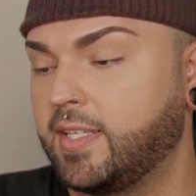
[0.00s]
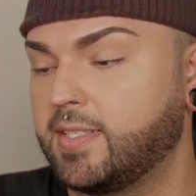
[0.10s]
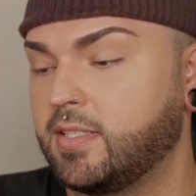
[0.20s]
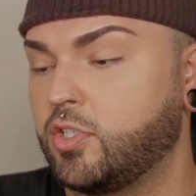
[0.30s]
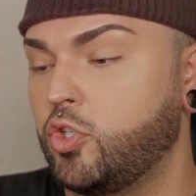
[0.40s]

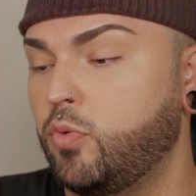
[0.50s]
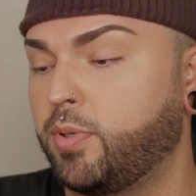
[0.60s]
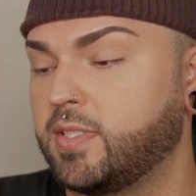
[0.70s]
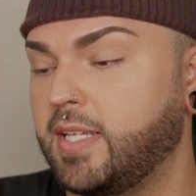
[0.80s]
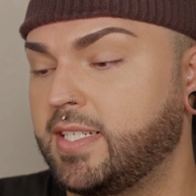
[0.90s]
This is the two
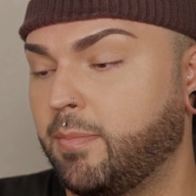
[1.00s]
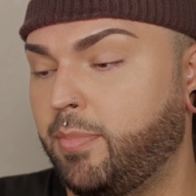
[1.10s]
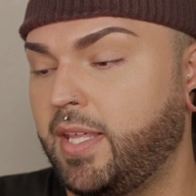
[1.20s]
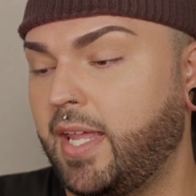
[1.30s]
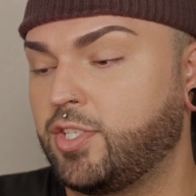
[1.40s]

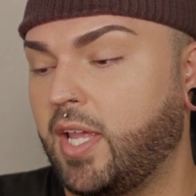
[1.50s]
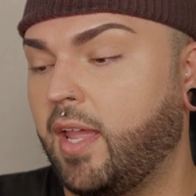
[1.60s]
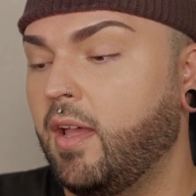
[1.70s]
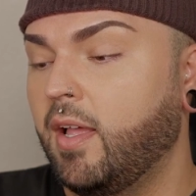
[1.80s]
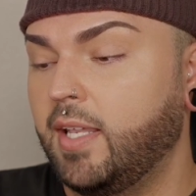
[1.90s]
percent B H
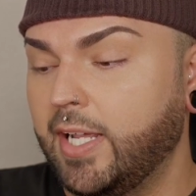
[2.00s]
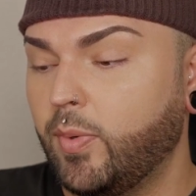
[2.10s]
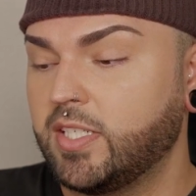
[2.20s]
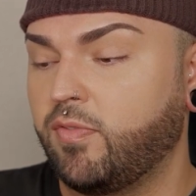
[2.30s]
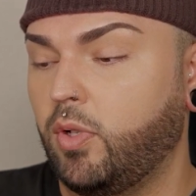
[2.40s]
A
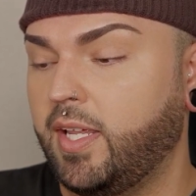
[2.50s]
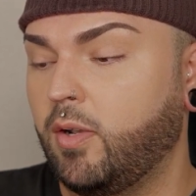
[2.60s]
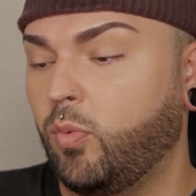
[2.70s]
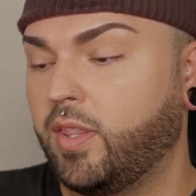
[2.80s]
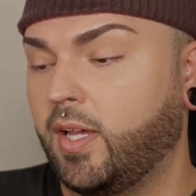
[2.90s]
liquid
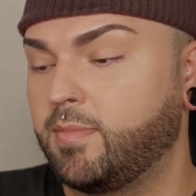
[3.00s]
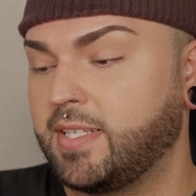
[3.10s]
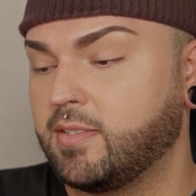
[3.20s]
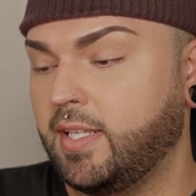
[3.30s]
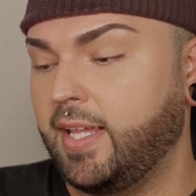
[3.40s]
exfoliant with um,
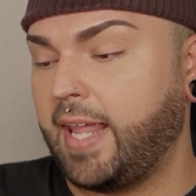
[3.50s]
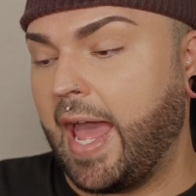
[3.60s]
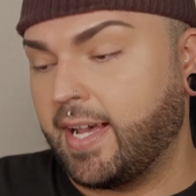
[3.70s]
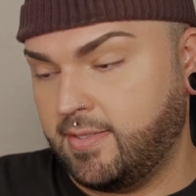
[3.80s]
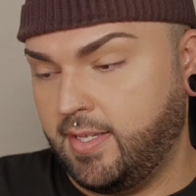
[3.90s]
salicylic
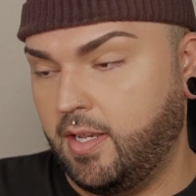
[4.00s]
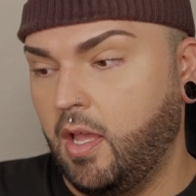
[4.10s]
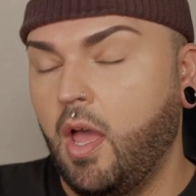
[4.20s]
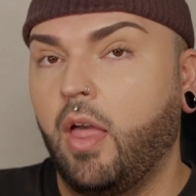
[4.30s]
acid.